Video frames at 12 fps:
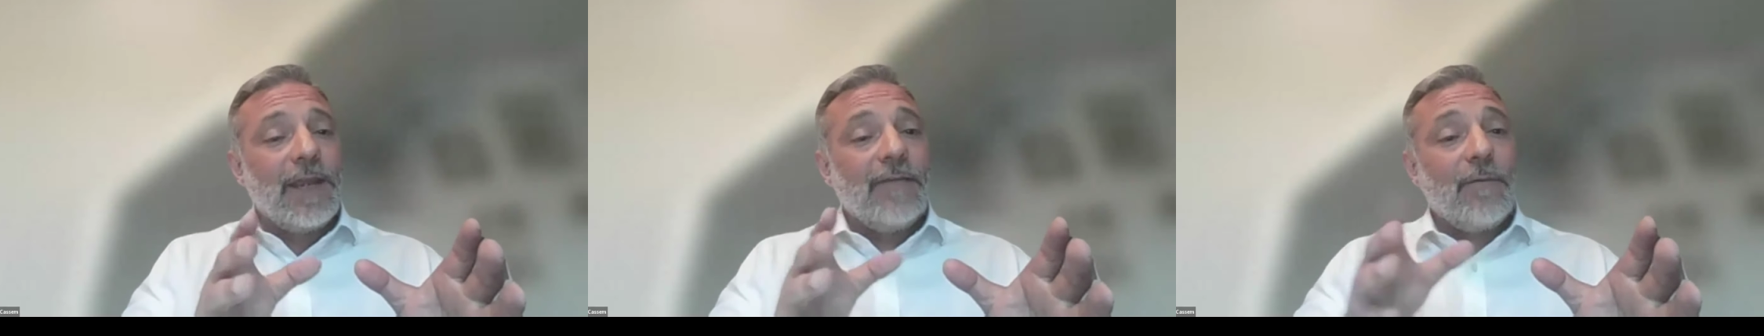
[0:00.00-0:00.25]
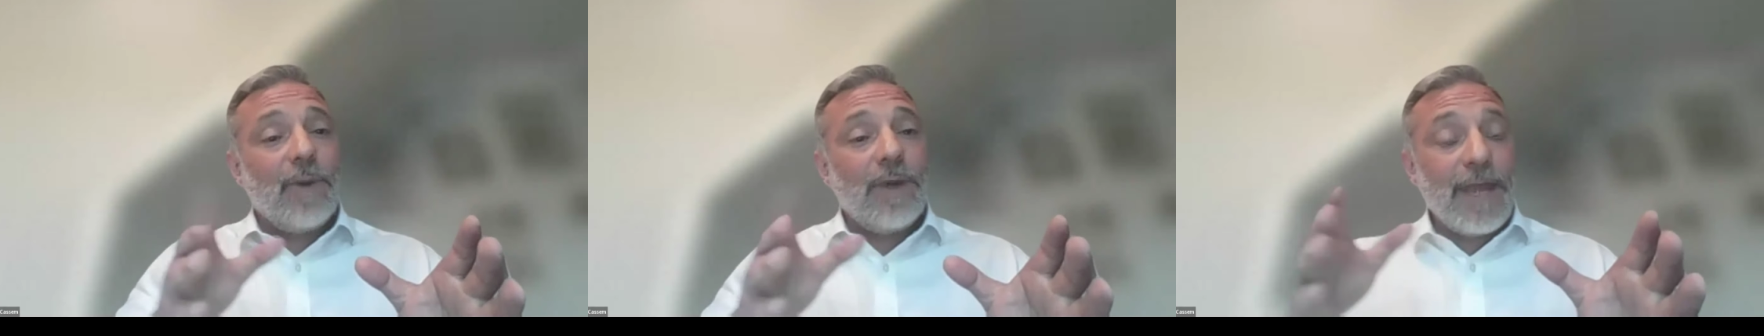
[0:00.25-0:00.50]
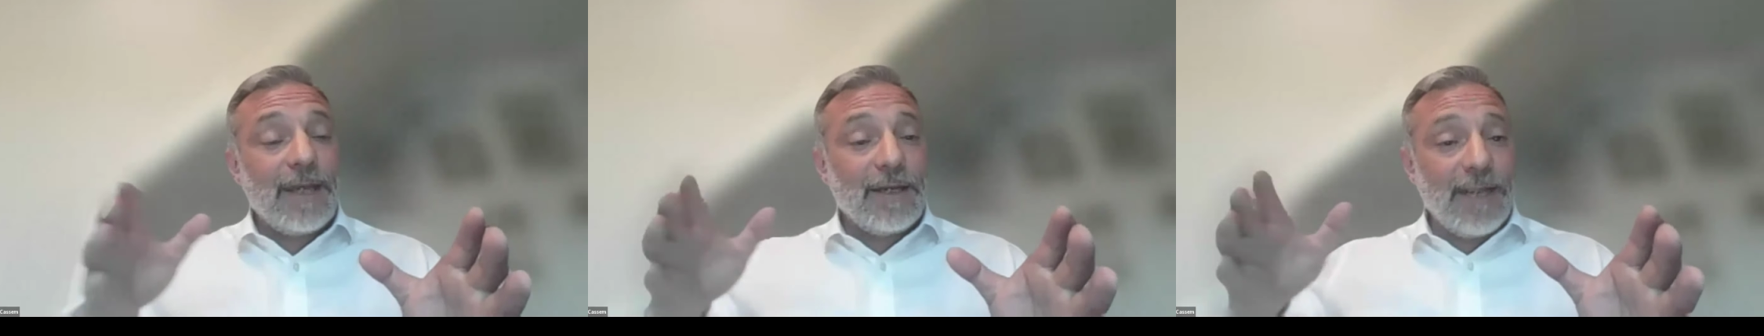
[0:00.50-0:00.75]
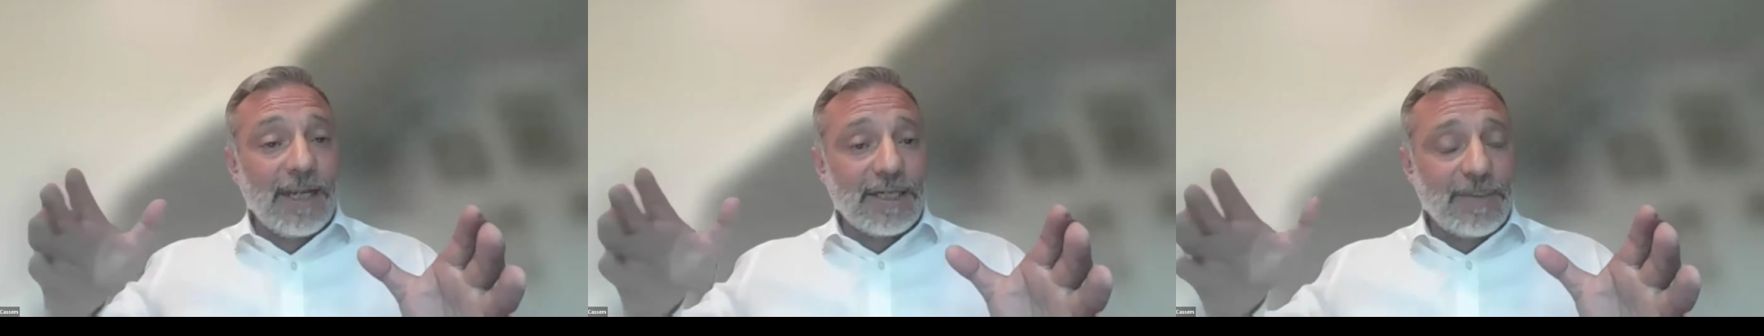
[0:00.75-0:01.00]
If we
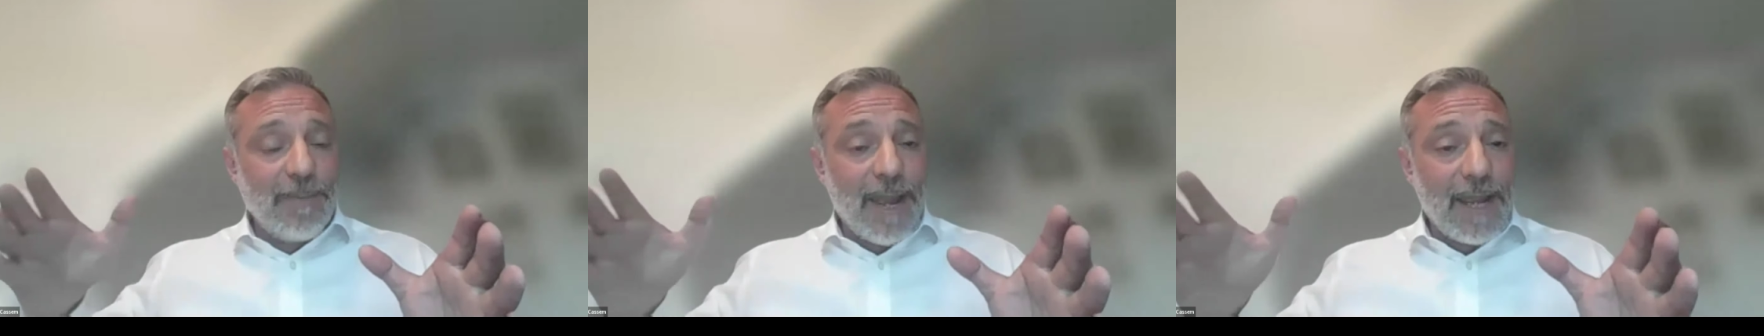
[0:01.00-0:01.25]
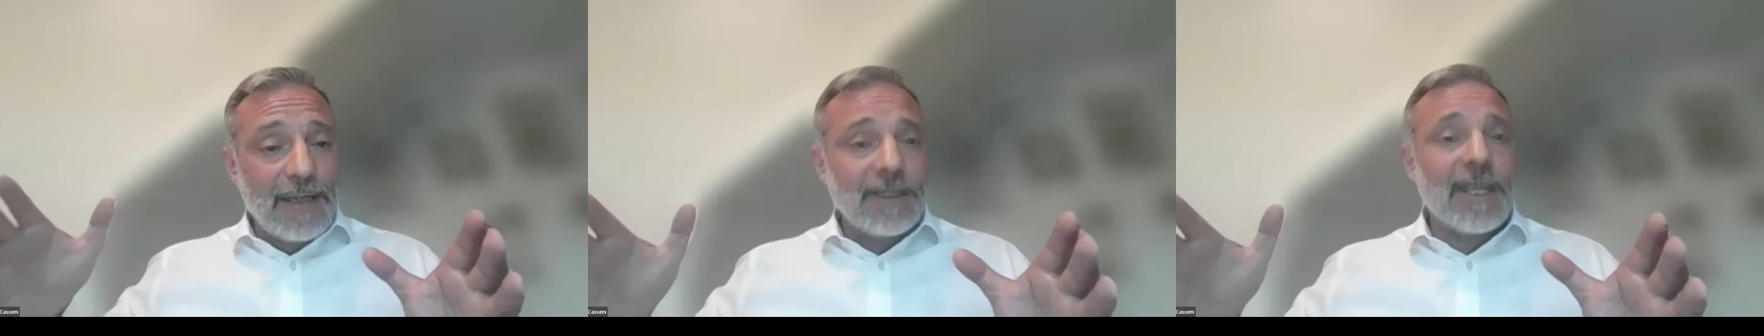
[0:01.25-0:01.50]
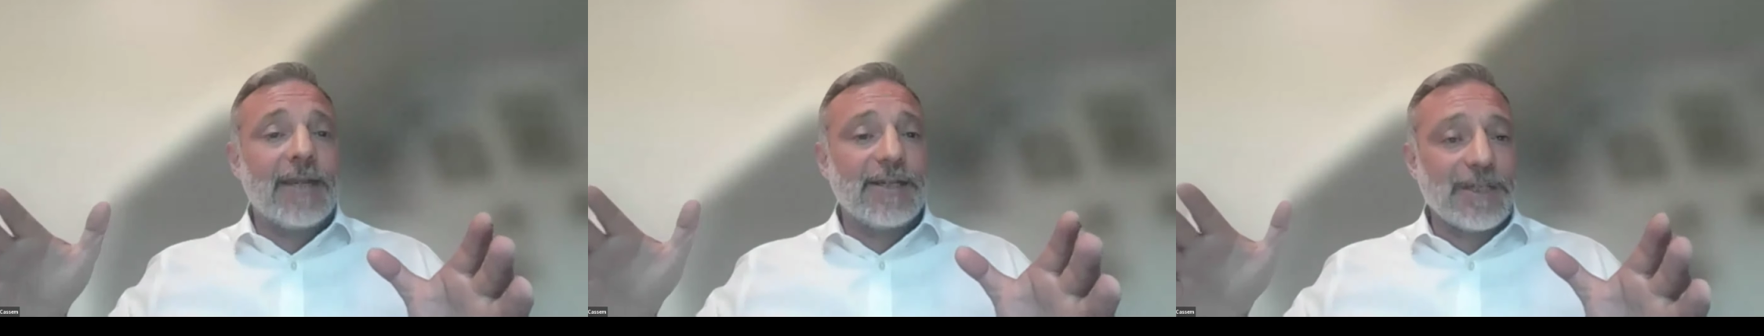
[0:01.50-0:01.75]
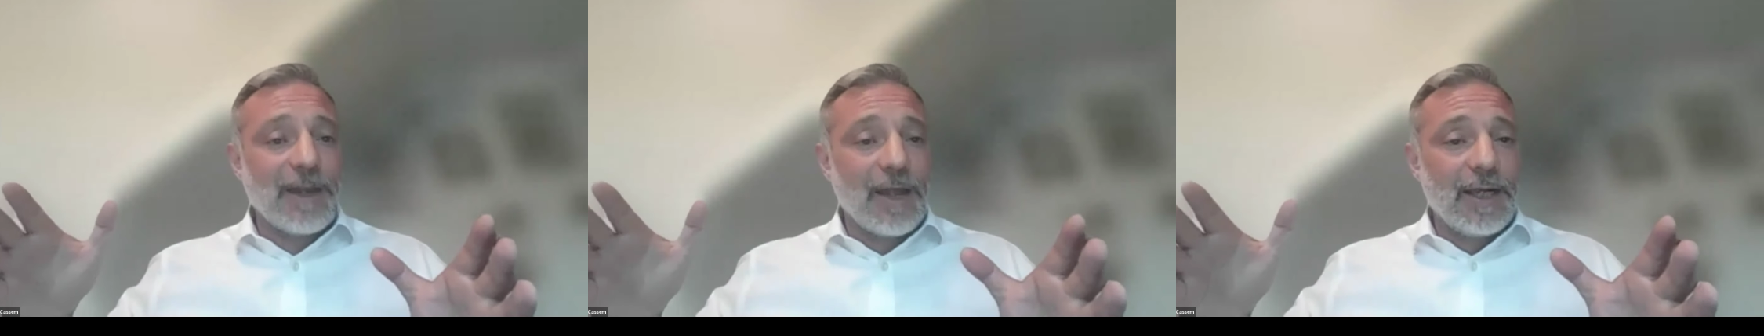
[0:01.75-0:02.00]
then expand that
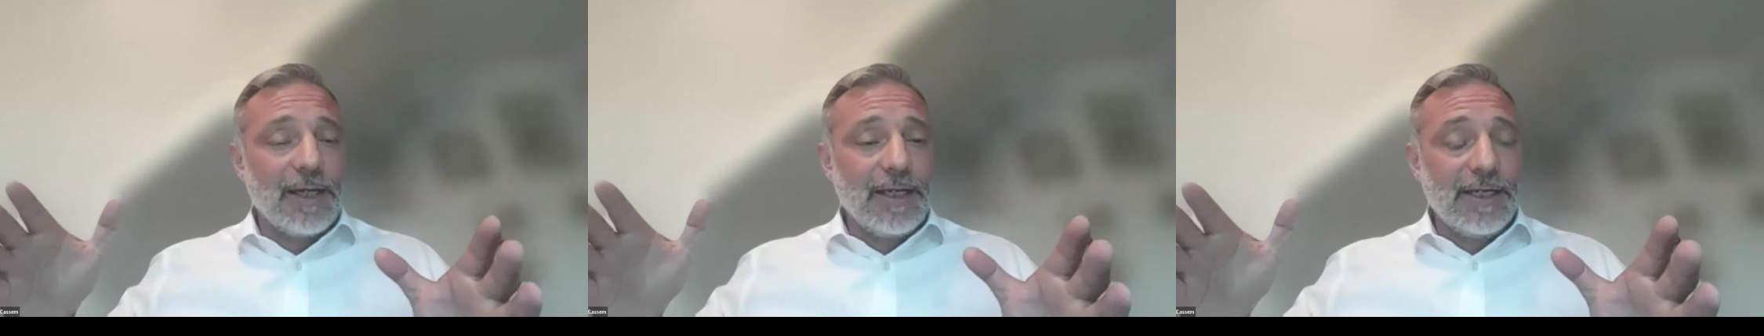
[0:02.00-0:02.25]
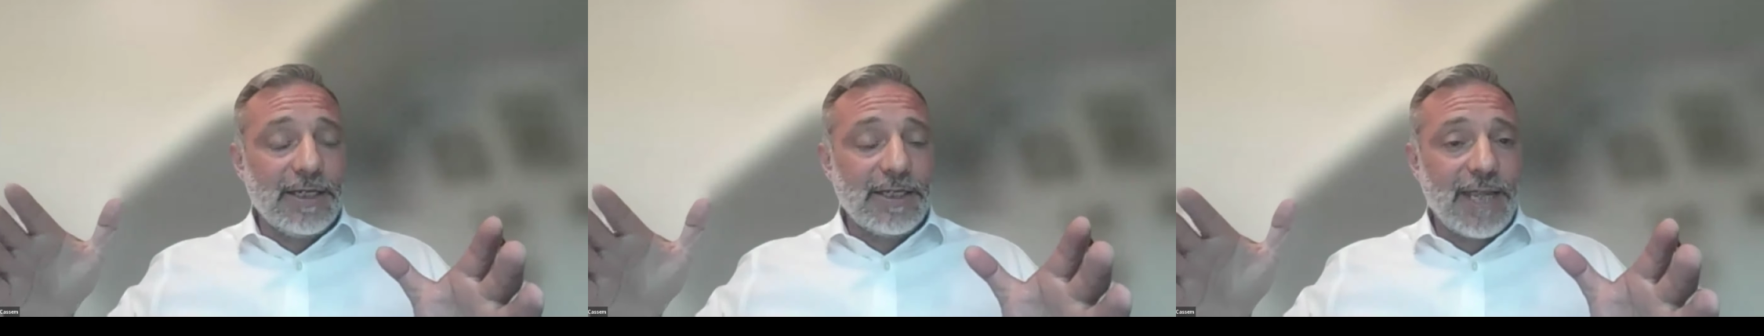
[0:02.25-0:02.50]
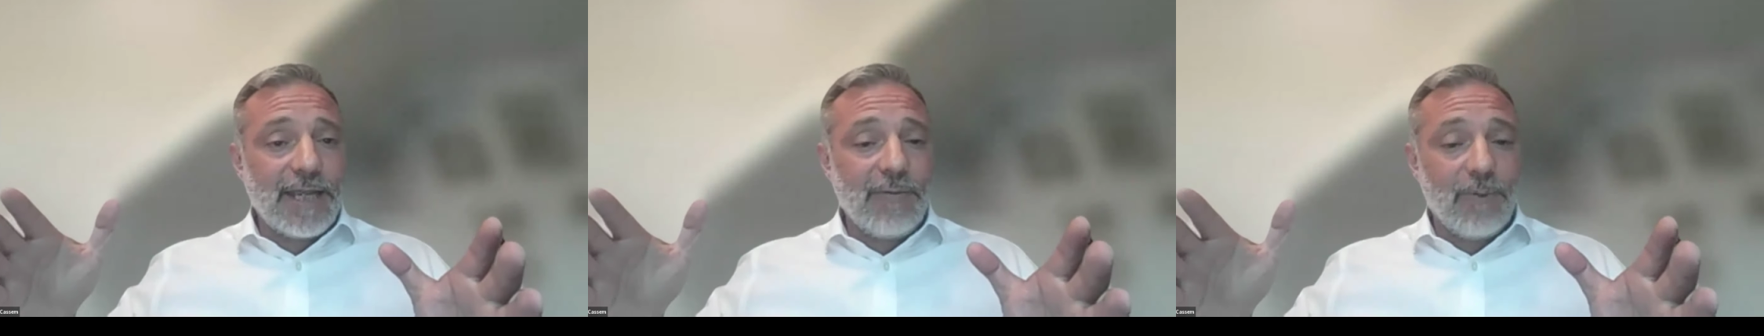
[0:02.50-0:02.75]
slightly and say,